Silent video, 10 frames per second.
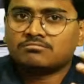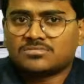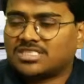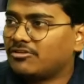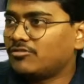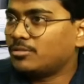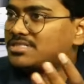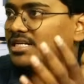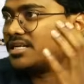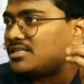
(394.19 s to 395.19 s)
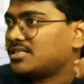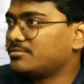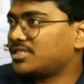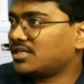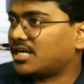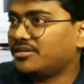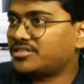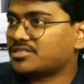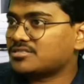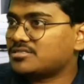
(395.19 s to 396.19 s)
there will be certain terms and
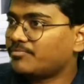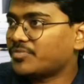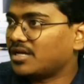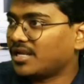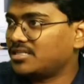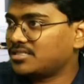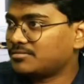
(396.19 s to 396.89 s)
conditions, right?